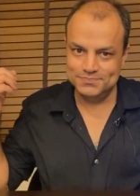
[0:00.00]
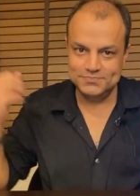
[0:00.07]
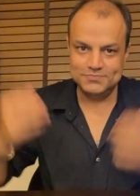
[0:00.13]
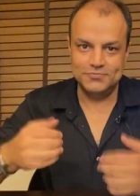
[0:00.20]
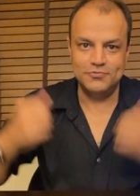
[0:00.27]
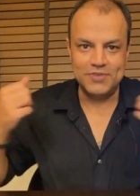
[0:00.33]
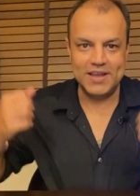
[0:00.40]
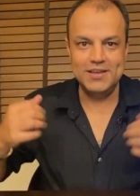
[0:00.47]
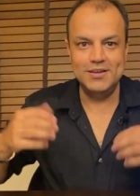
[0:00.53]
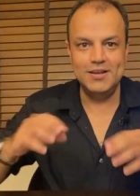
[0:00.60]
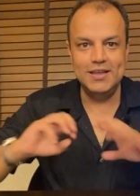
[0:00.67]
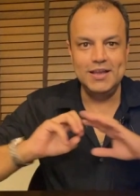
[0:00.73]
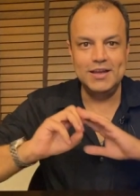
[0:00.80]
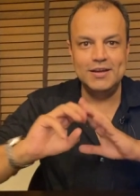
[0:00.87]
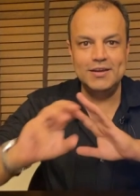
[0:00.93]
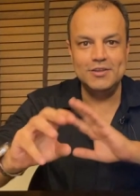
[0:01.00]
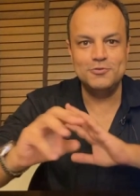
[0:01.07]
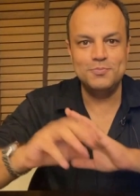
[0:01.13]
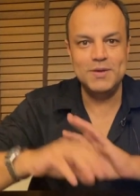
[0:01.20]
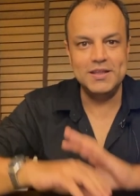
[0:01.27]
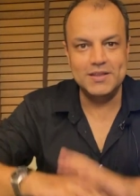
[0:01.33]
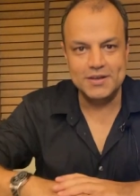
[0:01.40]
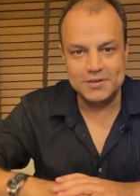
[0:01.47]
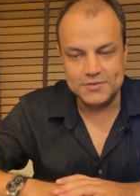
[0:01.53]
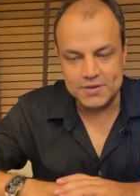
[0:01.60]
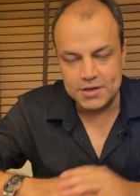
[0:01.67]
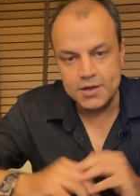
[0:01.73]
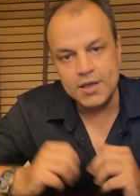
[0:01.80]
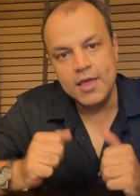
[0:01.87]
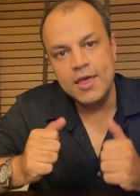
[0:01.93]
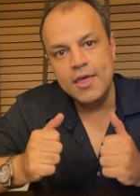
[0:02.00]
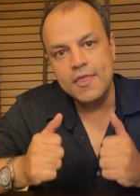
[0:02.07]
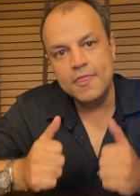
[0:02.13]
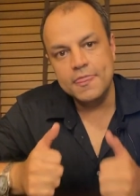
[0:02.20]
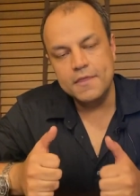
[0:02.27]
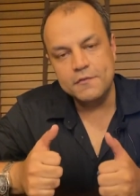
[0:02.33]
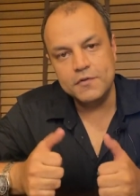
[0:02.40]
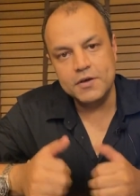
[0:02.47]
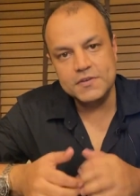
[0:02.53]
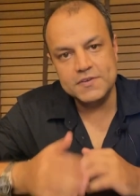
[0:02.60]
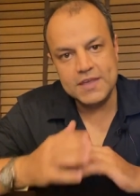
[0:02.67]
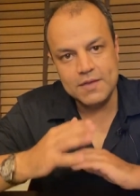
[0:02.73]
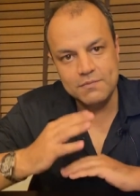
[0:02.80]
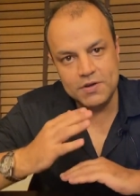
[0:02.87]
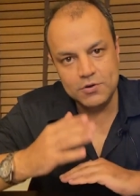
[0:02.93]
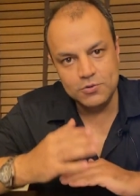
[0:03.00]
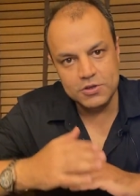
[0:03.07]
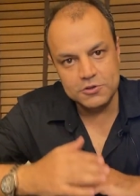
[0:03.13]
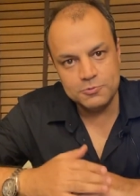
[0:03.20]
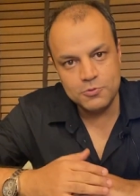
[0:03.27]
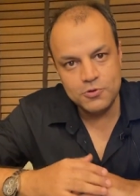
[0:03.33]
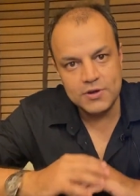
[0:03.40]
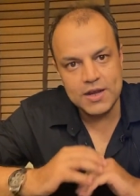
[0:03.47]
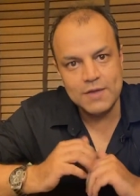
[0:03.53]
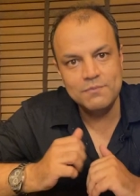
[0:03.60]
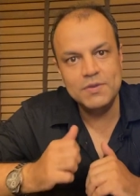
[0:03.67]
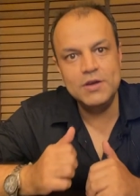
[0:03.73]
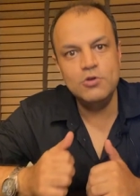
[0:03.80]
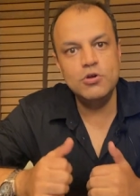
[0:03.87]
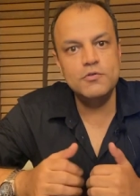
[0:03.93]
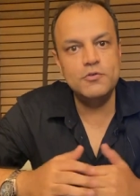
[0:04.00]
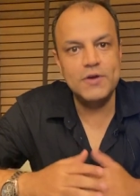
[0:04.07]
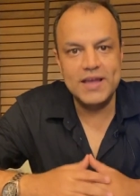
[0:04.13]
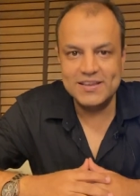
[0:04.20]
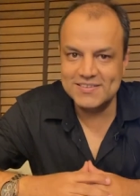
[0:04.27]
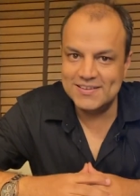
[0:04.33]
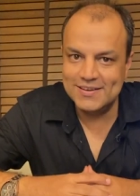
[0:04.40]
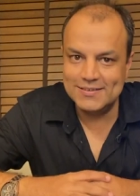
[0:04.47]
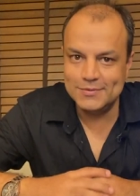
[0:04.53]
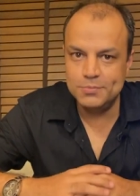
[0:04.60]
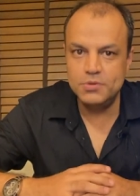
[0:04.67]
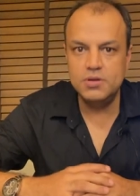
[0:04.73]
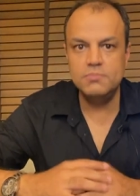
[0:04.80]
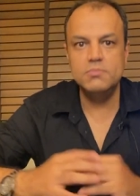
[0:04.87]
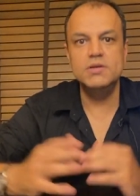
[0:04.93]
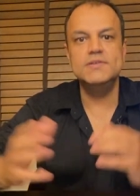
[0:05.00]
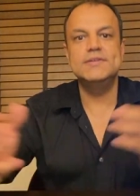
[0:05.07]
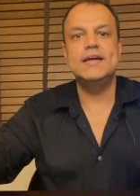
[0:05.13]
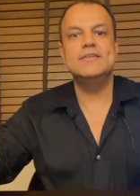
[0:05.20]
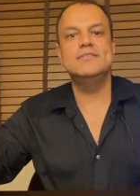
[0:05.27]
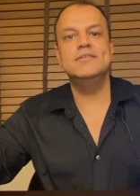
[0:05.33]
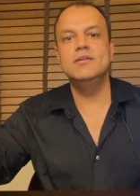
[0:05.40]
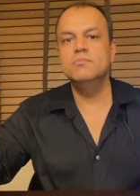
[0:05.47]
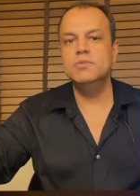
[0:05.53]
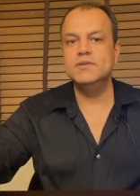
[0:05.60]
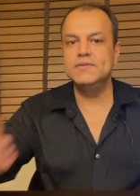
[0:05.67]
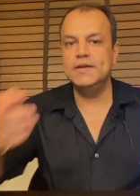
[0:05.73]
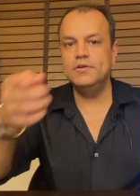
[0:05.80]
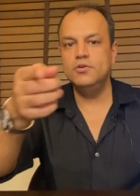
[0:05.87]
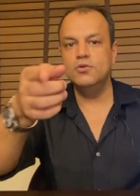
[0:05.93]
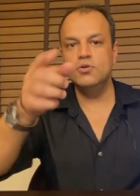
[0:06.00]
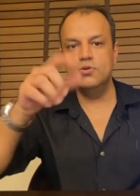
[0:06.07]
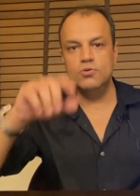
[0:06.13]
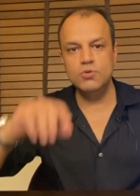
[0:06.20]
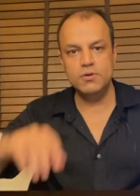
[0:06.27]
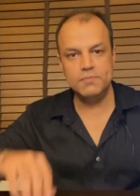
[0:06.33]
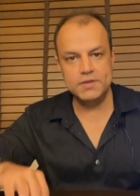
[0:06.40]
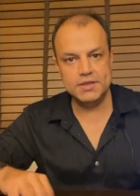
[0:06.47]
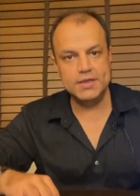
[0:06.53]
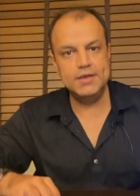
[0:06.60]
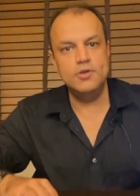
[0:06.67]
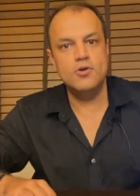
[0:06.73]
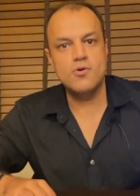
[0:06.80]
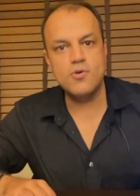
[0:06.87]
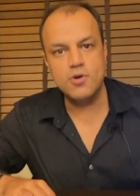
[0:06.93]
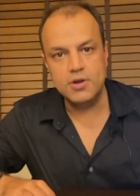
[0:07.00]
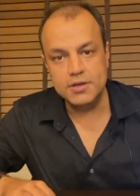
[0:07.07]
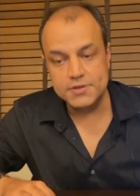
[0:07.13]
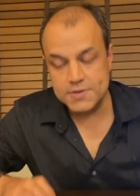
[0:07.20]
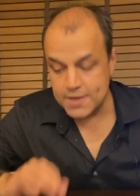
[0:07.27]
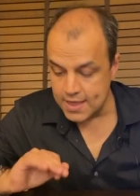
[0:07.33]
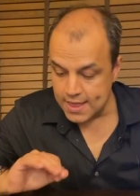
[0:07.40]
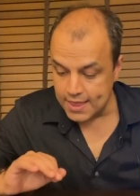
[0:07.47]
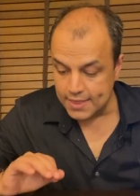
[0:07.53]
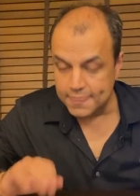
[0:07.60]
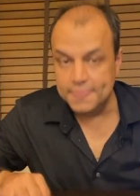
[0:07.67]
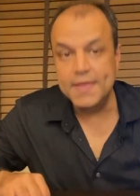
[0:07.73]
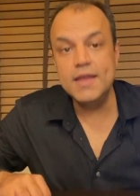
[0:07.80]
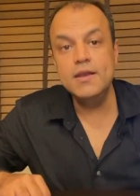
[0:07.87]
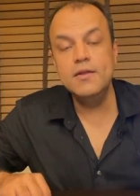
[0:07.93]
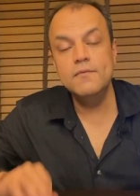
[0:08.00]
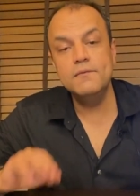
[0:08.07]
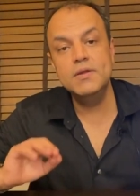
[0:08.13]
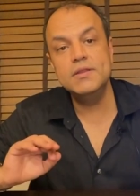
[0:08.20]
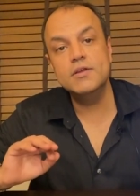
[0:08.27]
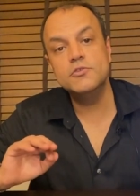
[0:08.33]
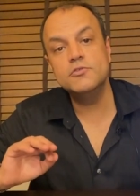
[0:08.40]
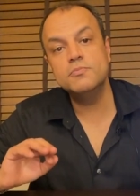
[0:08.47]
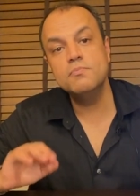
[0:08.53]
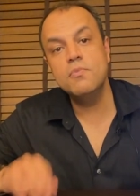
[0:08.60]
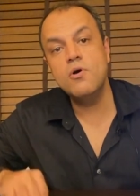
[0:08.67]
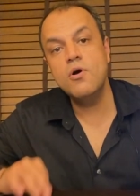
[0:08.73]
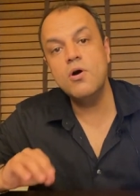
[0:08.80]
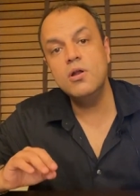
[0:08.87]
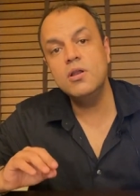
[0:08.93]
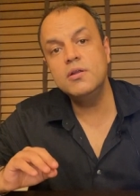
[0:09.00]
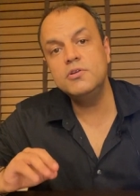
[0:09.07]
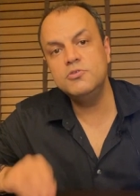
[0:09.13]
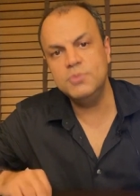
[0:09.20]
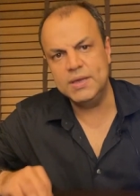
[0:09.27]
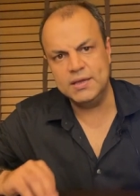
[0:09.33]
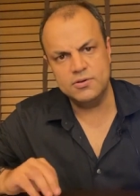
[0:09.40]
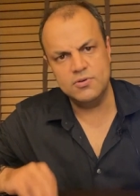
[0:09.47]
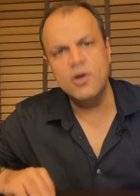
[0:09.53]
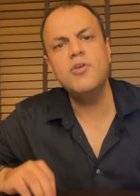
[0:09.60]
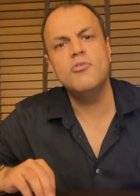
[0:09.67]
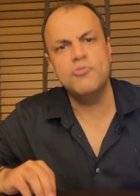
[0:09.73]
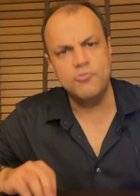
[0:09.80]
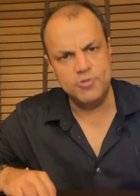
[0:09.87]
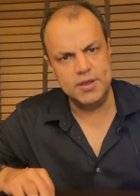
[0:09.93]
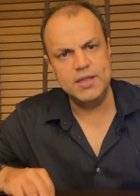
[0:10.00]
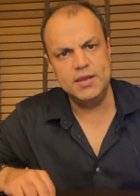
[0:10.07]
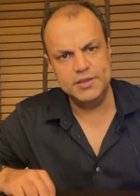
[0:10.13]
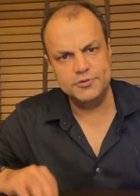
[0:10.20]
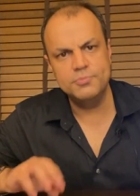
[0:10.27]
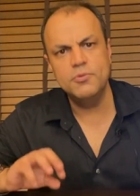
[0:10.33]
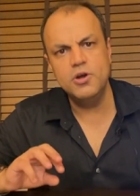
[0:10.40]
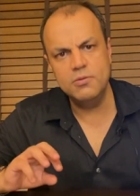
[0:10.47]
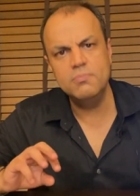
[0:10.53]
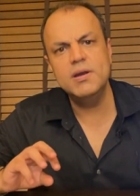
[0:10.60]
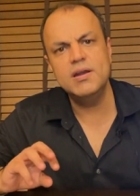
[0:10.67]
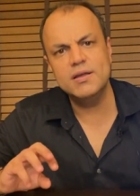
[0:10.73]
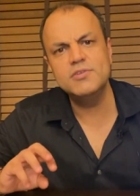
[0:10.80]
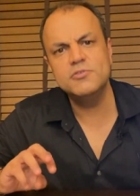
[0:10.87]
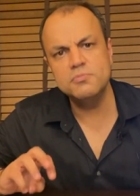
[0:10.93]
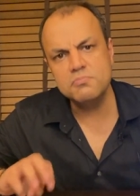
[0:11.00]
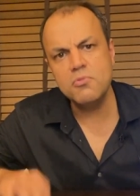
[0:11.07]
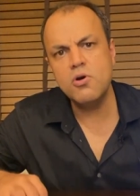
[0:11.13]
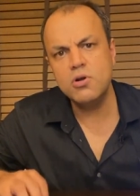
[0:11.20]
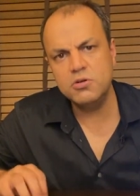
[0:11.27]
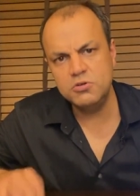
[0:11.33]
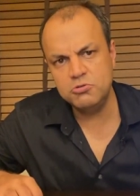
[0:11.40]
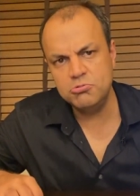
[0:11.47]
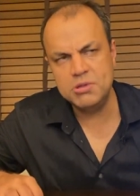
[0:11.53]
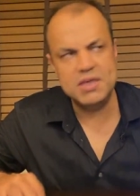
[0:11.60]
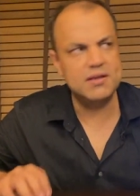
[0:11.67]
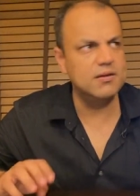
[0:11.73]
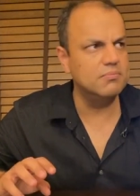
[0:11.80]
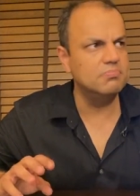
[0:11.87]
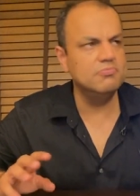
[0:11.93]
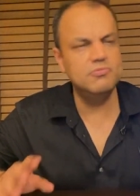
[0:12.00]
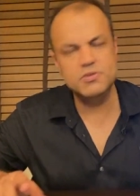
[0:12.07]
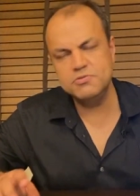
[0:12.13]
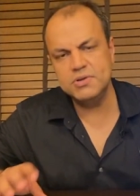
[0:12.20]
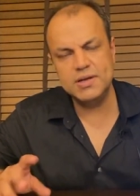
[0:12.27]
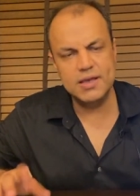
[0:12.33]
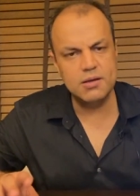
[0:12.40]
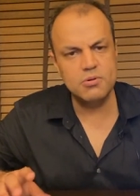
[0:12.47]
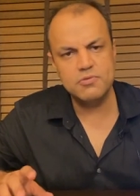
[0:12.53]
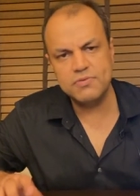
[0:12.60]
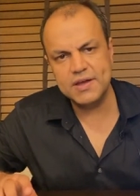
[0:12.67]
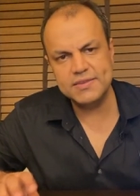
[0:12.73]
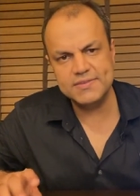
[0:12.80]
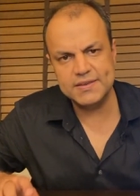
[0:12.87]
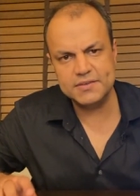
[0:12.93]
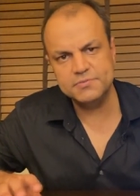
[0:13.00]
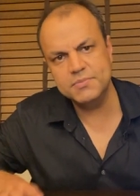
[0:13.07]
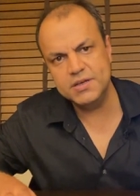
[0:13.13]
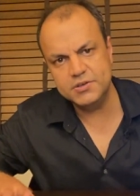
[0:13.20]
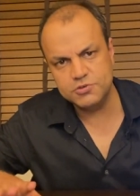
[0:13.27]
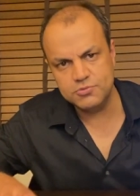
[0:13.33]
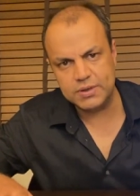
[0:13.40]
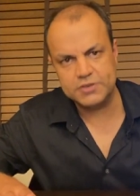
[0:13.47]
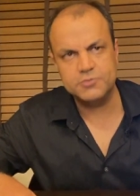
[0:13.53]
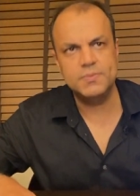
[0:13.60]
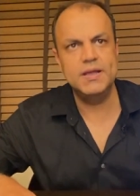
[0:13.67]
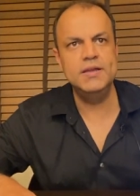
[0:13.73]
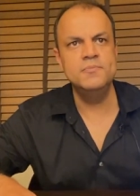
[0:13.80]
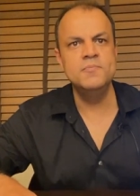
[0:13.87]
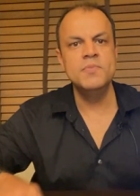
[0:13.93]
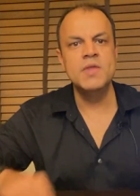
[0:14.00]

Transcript: finally display the result. The first time we do this program, we'll do it for hexadecimal numbers. That's the numbers that you're going to do it with in your college. Then with a small tweak, not really small, but a small tweak, which will take about 5-6 minutes to explain,